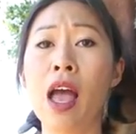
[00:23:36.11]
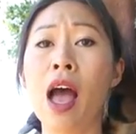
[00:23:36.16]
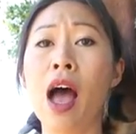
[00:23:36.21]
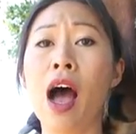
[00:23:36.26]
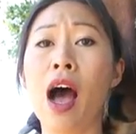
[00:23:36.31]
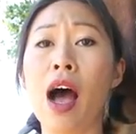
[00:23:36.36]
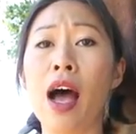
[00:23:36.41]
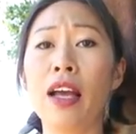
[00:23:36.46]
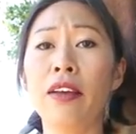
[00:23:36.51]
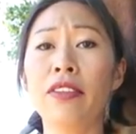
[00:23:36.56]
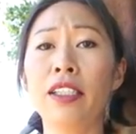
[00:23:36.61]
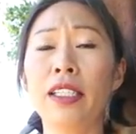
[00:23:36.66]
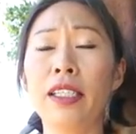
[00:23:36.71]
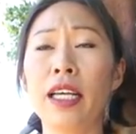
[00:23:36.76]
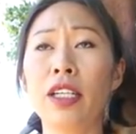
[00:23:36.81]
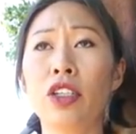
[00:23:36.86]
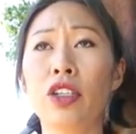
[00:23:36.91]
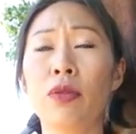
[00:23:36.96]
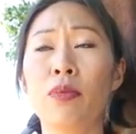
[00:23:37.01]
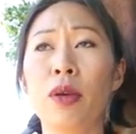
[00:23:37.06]
I've
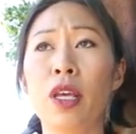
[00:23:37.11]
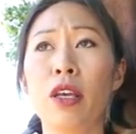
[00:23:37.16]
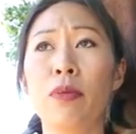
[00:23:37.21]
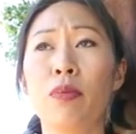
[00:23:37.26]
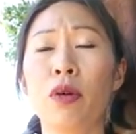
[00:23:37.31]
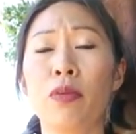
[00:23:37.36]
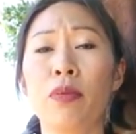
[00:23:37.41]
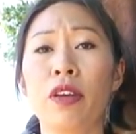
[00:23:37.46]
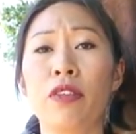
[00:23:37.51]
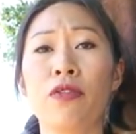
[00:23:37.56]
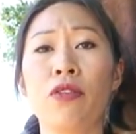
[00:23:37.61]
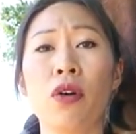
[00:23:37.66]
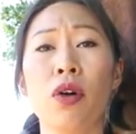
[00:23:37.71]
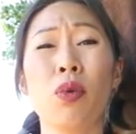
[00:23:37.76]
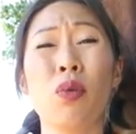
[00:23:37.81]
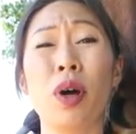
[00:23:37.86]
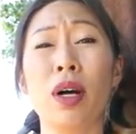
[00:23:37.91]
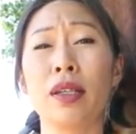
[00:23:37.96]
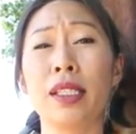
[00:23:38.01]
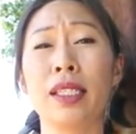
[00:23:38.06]
said to people before,
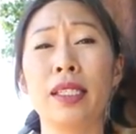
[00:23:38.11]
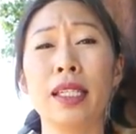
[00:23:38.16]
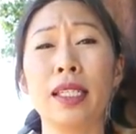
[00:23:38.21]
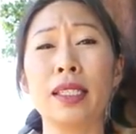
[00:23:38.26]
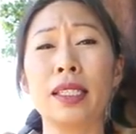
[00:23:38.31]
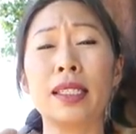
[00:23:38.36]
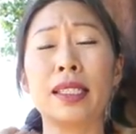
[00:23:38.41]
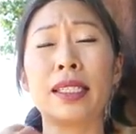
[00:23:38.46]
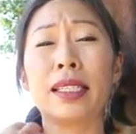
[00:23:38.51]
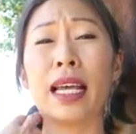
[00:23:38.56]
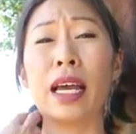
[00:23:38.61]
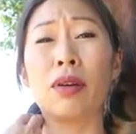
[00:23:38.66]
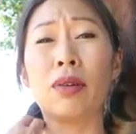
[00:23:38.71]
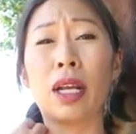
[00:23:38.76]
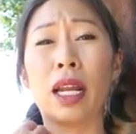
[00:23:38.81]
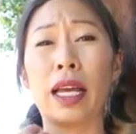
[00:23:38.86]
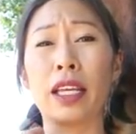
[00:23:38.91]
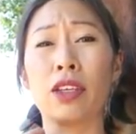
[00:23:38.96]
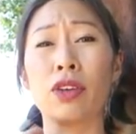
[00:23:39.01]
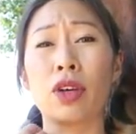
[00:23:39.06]
well, it doesn't sound
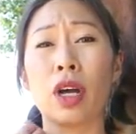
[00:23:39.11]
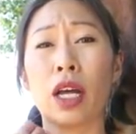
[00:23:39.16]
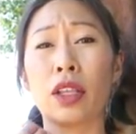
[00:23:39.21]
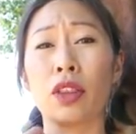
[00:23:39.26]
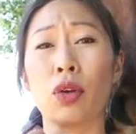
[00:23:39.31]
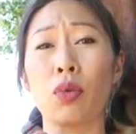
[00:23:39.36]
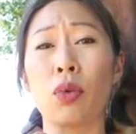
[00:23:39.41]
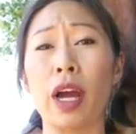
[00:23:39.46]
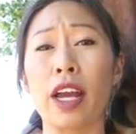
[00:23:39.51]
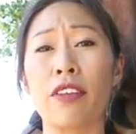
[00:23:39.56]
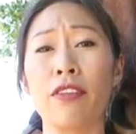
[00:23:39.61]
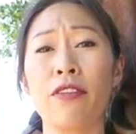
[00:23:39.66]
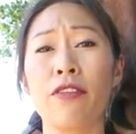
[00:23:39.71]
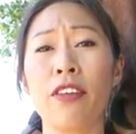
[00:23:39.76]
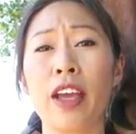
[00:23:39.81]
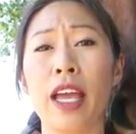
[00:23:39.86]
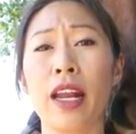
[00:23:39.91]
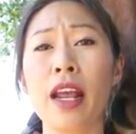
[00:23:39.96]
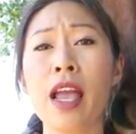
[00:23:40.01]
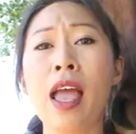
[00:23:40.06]
like you got the right
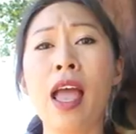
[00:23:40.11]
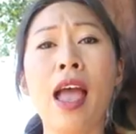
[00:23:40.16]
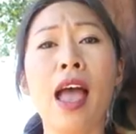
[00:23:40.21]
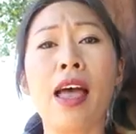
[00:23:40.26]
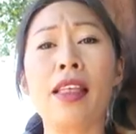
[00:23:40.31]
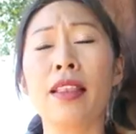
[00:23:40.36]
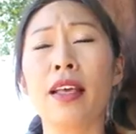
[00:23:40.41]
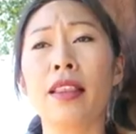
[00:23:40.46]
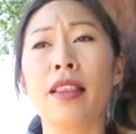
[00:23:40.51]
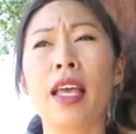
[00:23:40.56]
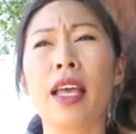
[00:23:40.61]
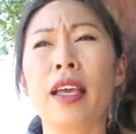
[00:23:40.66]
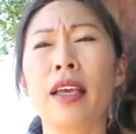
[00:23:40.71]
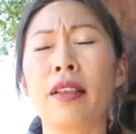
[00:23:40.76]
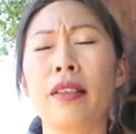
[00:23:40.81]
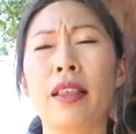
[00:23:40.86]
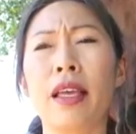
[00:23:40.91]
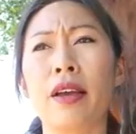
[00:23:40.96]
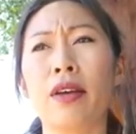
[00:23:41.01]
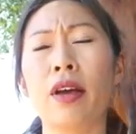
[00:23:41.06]
fit. And then
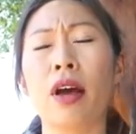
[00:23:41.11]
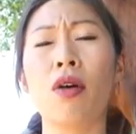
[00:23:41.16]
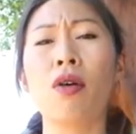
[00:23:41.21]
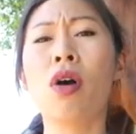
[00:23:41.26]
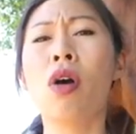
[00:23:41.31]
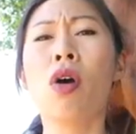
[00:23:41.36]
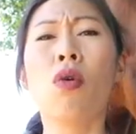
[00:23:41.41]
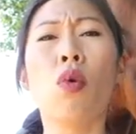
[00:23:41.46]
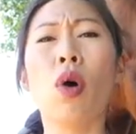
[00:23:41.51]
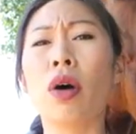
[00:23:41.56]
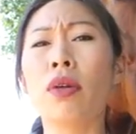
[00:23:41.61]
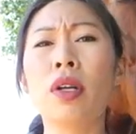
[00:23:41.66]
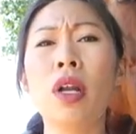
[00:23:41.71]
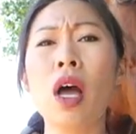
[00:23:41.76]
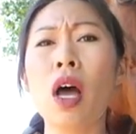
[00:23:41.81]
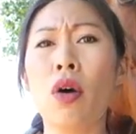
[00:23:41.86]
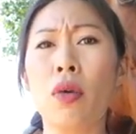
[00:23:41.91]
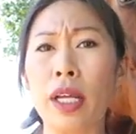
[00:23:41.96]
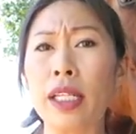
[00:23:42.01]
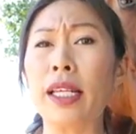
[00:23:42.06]
they go, well,
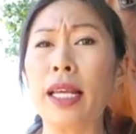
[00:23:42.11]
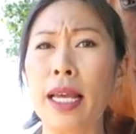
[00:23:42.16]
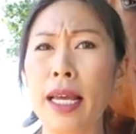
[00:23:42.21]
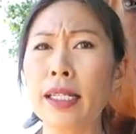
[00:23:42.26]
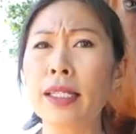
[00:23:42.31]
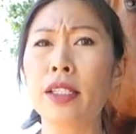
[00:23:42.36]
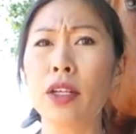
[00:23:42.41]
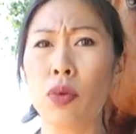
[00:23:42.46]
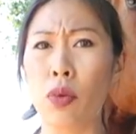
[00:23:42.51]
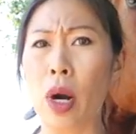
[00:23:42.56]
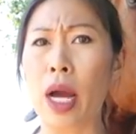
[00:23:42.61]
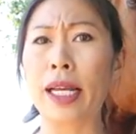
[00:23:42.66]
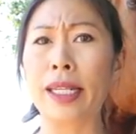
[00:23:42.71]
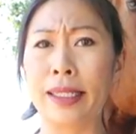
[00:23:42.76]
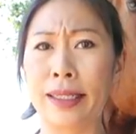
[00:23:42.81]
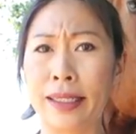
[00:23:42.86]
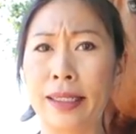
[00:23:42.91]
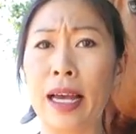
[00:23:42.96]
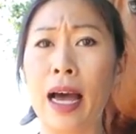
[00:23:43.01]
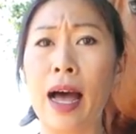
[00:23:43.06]
no, it is the right
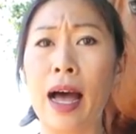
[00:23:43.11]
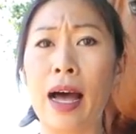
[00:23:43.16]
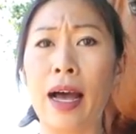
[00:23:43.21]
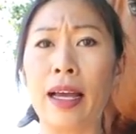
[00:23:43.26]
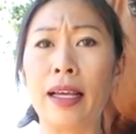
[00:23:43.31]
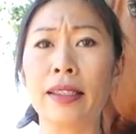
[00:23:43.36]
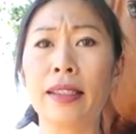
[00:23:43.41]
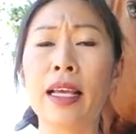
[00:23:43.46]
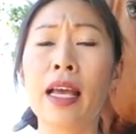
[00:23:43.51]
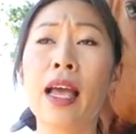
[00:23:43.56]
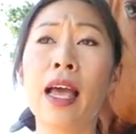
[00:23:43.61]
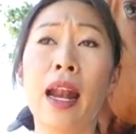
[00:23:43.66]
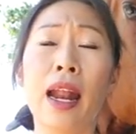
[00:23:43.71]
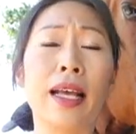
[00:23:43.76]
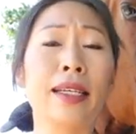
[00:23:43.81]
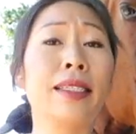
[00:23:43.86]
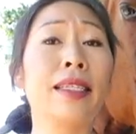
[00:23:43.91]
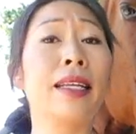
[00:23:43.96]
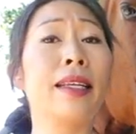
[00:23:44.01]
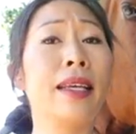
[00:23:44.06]
size. And
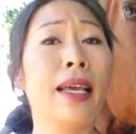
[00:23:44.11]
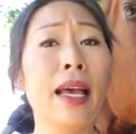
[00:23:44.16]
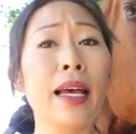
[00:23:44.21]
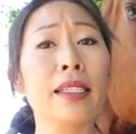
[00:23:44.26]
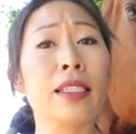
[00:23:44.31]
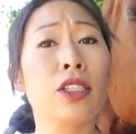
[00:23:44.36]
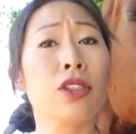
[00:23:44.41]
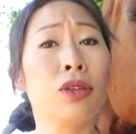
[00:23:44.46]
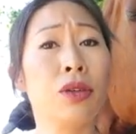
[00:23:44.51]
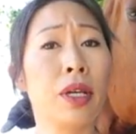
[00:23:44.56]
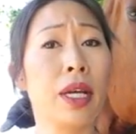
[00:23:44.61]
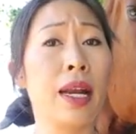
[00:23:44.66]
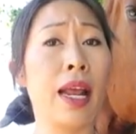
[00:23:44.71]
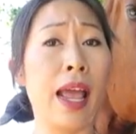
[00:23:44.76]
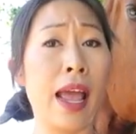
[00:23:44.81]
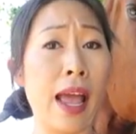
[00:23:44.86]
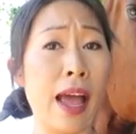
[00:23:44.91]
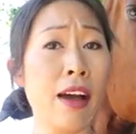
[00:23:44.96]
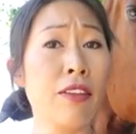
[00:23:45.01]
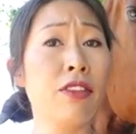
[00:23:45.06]
I said, yes, you can
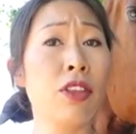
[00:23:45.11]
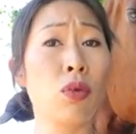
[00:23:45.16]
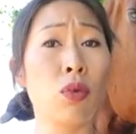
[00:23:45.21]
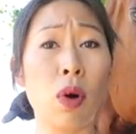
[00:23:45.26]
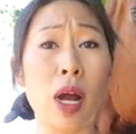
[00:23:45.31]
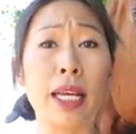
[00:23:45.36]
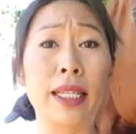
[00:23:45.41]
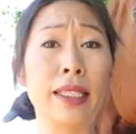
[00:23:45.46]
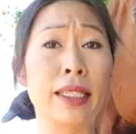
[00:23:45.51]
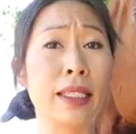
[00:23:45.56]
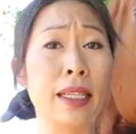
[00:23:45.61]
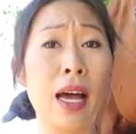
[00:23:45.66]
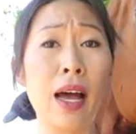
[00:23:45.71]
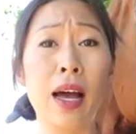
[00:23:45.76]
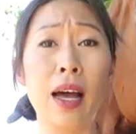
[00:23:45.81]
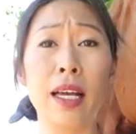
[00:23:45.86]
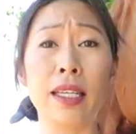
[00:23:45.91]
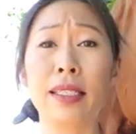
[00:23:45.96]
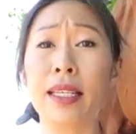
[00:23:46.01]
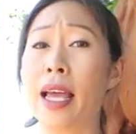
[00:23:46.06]
have the right
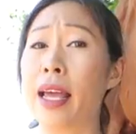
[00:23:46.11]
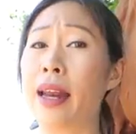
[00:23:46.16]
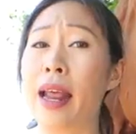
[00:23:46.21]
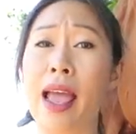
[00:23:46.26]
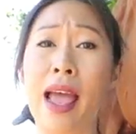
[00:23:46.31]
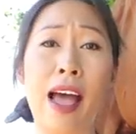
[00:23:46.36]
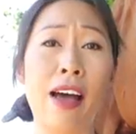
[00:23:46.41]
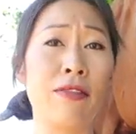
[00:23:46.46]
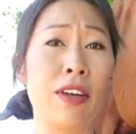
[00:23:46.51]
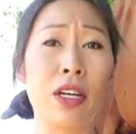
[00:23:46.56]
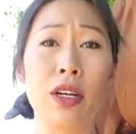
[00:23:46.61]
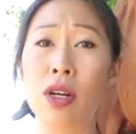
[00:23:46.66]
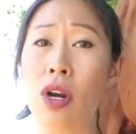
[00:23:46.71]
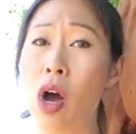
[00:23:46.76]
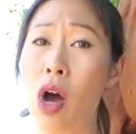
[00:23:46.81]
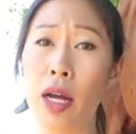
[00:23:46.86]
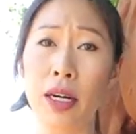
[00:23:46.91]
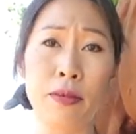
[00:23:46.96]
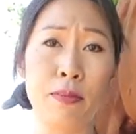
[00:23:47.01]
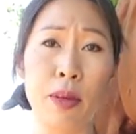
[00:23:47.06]
size and have it
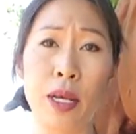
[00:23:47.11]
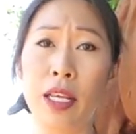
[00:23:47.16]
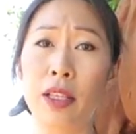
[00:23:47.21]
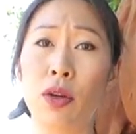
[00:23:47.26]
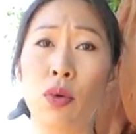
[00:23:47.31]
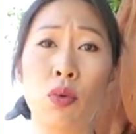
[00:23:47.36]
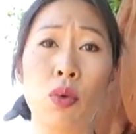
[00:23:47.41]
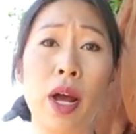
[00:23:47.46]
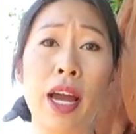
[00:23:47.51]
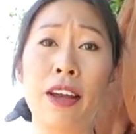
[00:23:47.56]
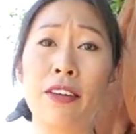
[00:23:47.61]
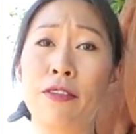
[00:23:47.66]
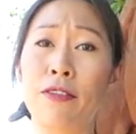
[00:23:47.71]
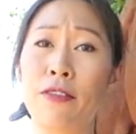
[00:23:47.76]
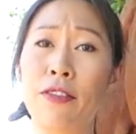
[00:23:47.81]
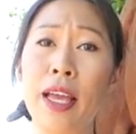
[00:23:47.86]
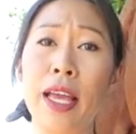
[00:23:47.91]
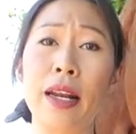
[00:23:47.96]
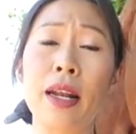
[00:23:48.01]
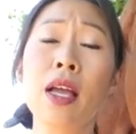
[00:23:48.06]
not be the right
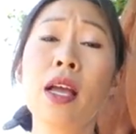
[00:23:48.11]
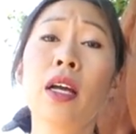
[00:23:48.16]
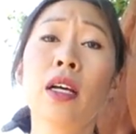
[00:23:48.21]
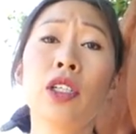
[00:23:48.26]
fit.